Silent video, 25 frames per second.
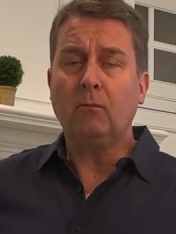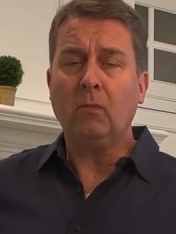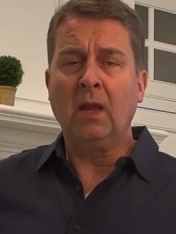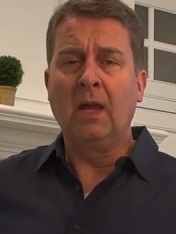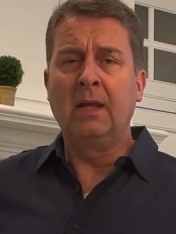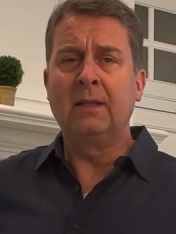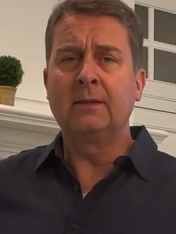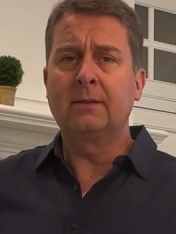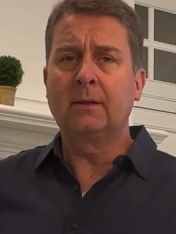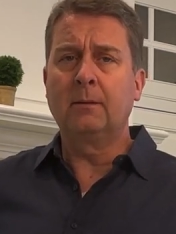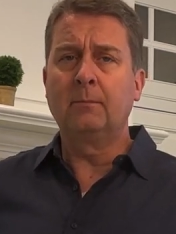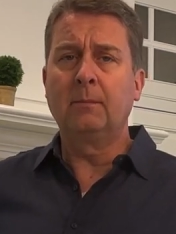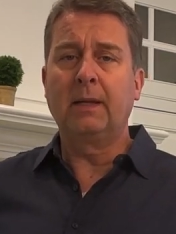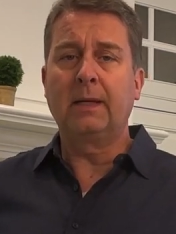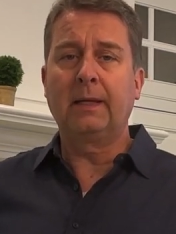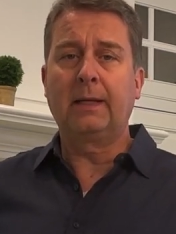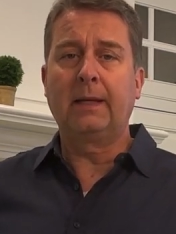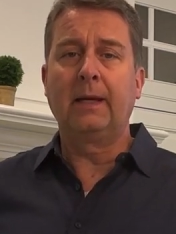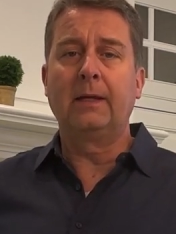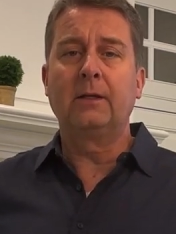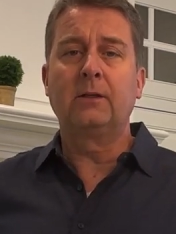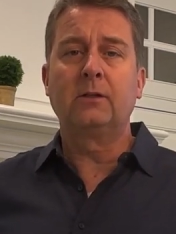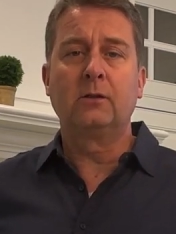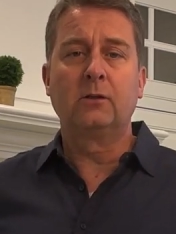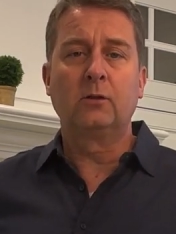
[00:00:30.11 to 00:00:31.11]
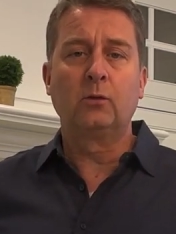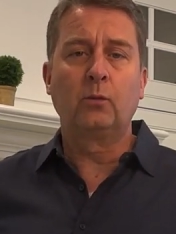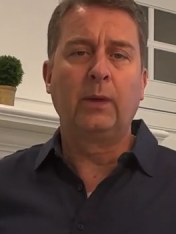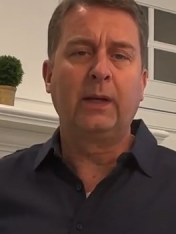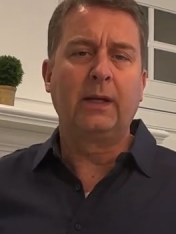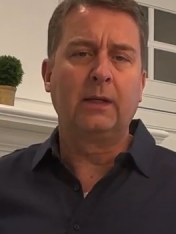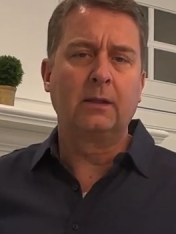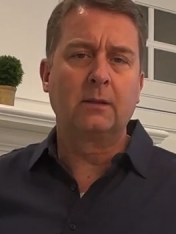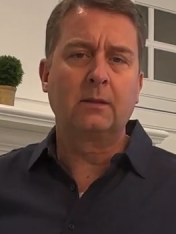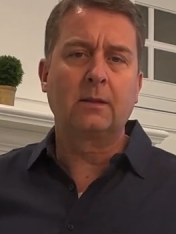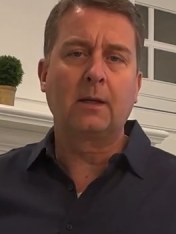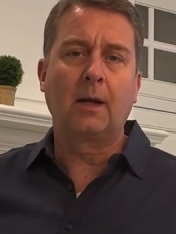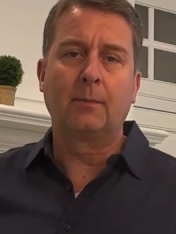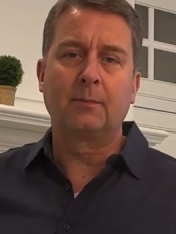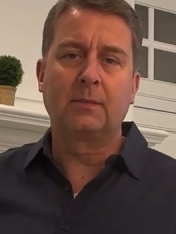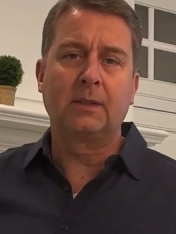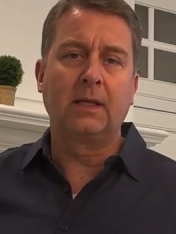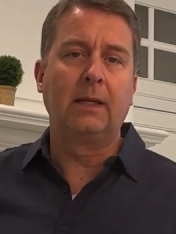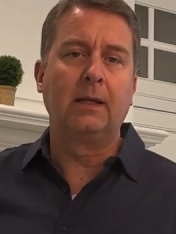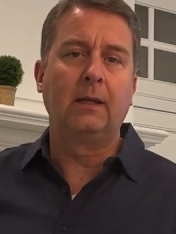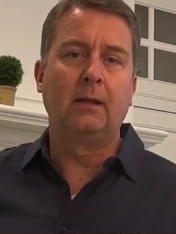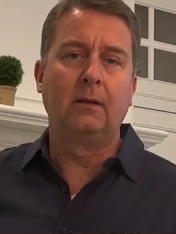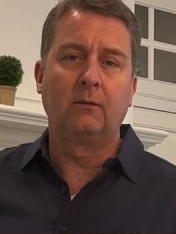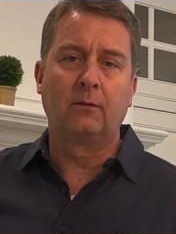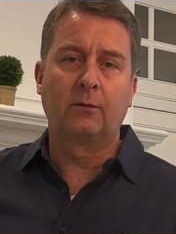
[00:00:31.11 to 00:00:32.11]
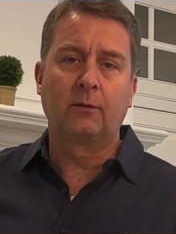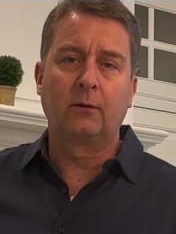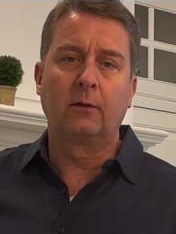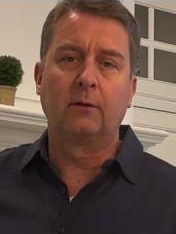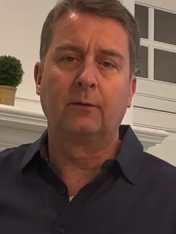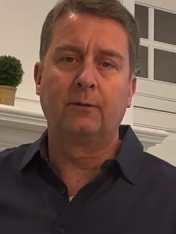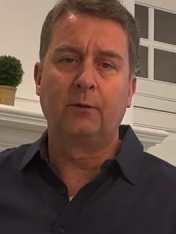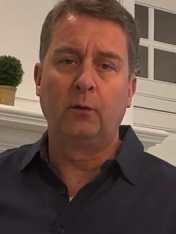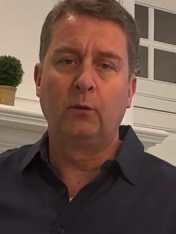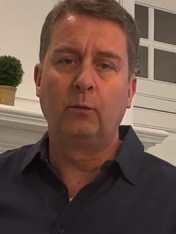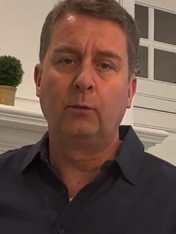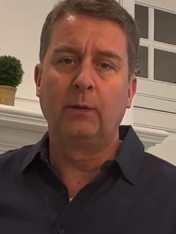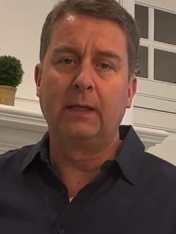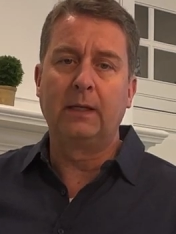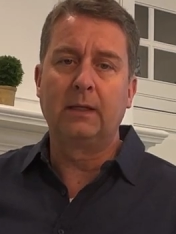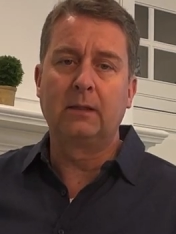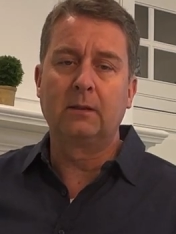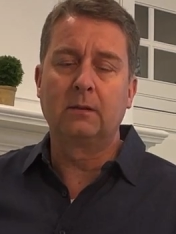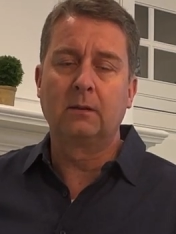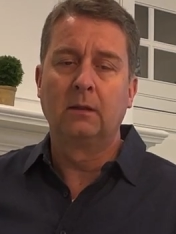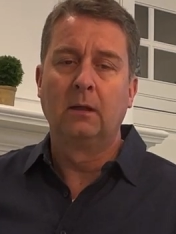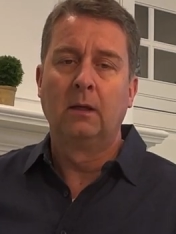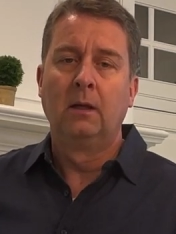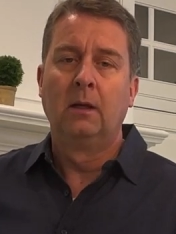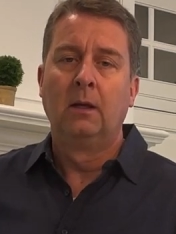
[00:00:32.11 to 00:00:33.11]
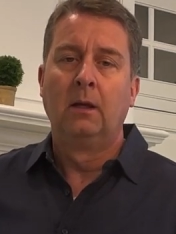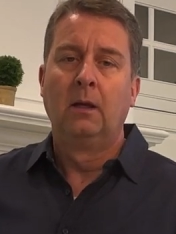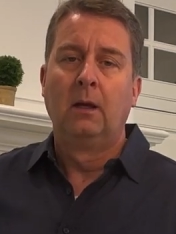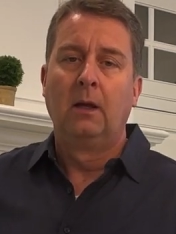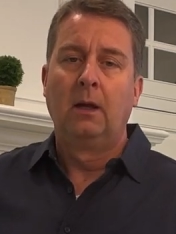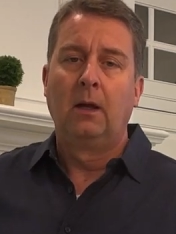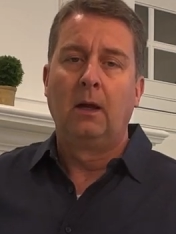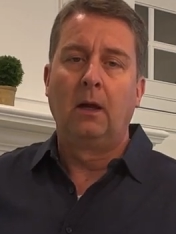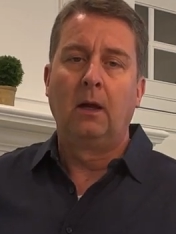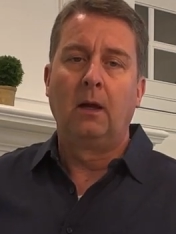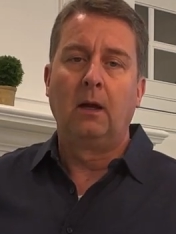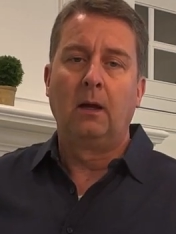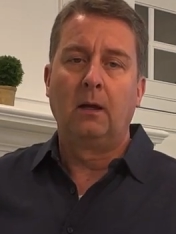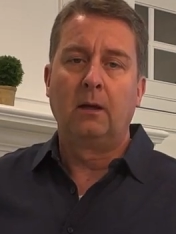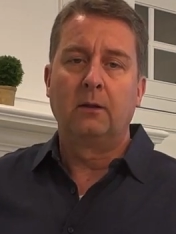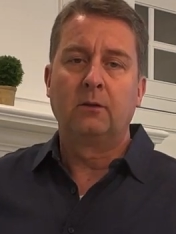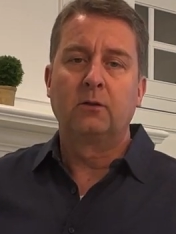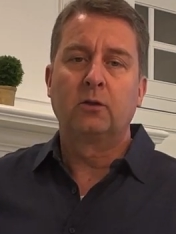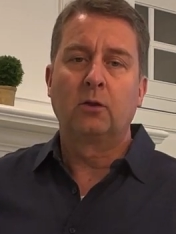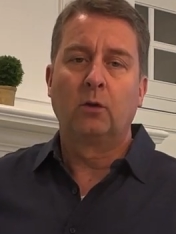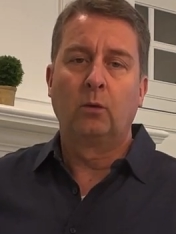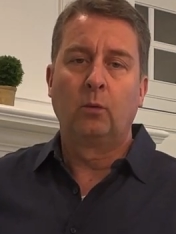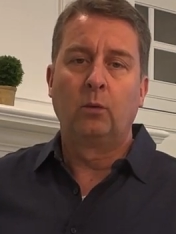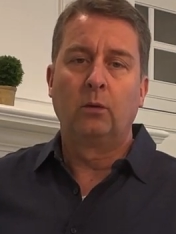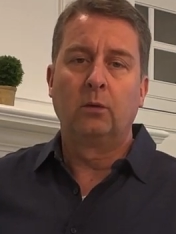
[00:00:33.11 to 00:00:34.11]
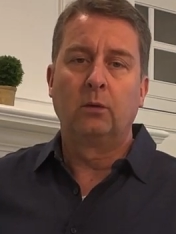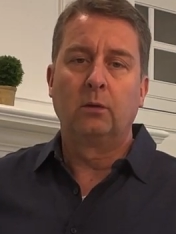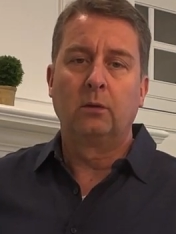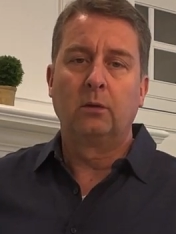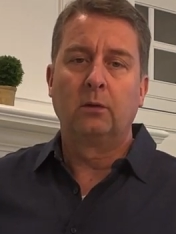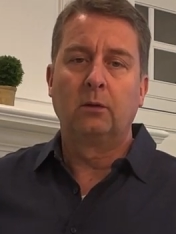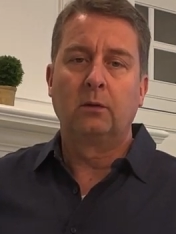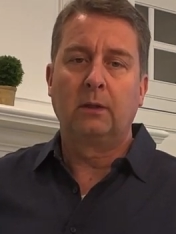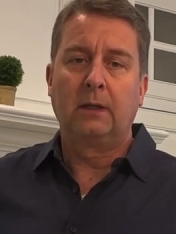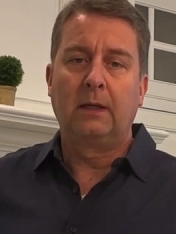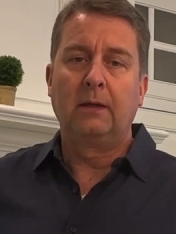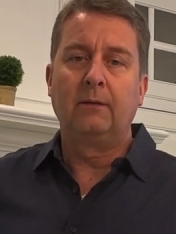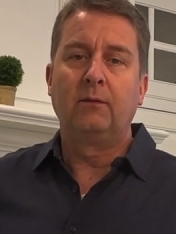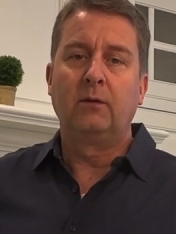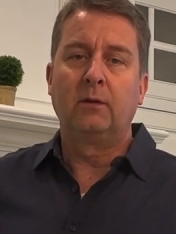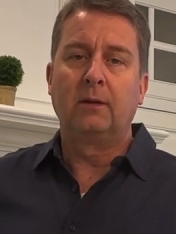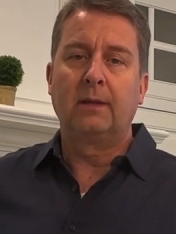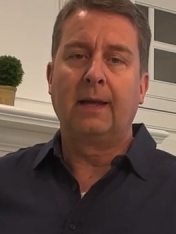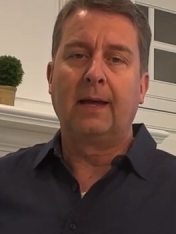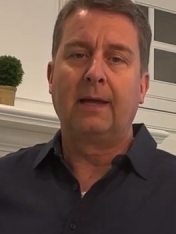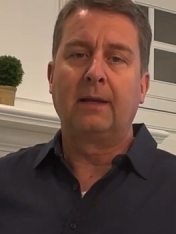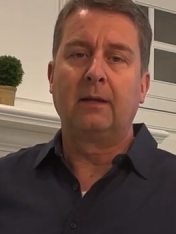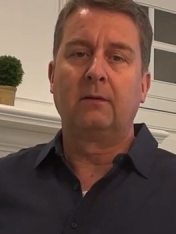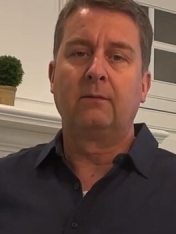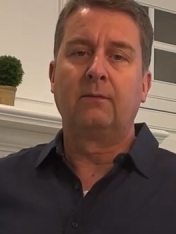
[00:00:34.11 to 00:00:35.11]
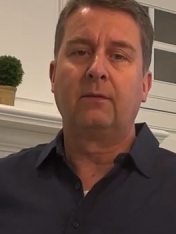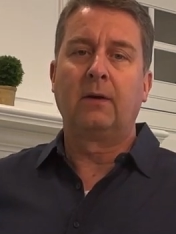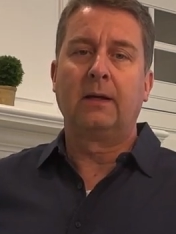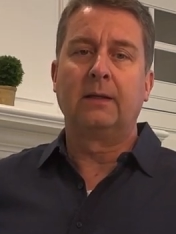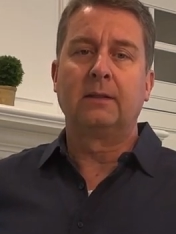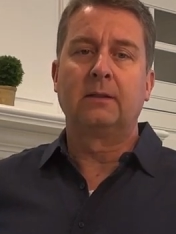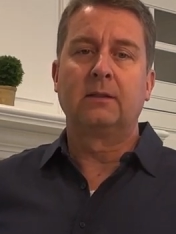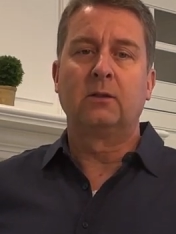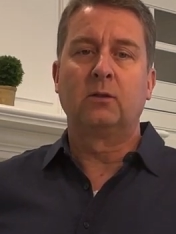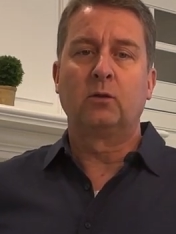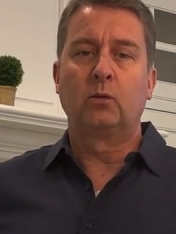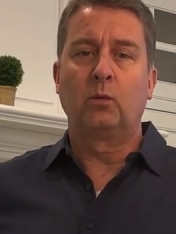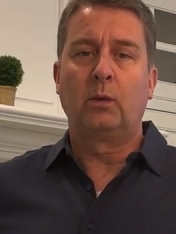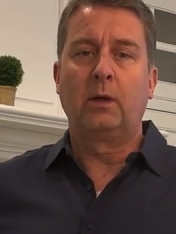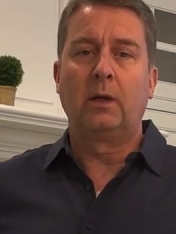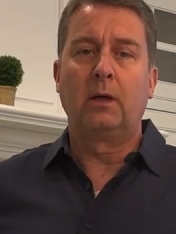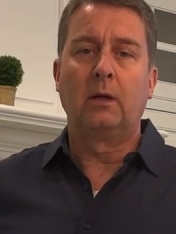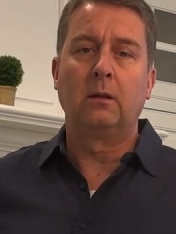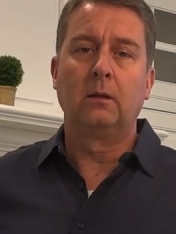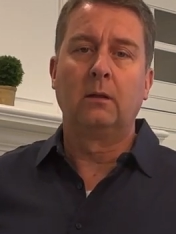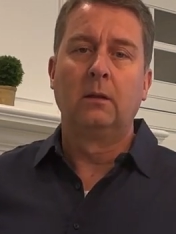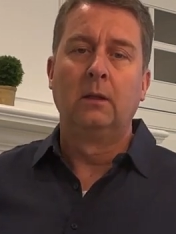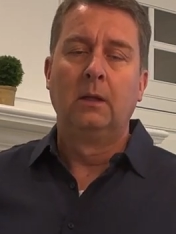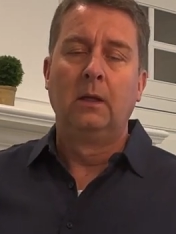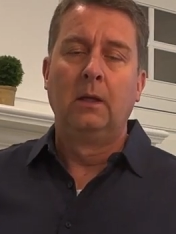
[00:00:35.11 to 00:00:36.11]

And some medications we can stop taking for a few weeks, and so we'll give you that advice as well.